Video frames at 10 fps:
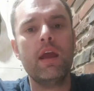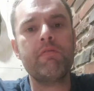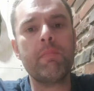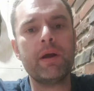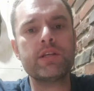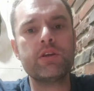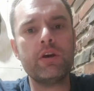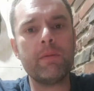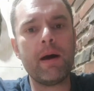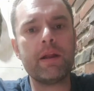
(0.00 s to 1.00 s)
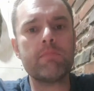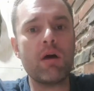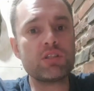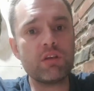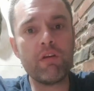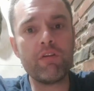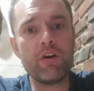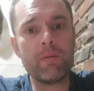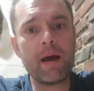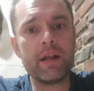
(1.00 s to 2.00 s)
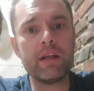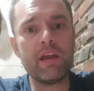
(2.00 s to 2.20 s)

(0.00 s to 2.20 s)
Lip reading: Everybody's heard about it. Most of you have heard about it.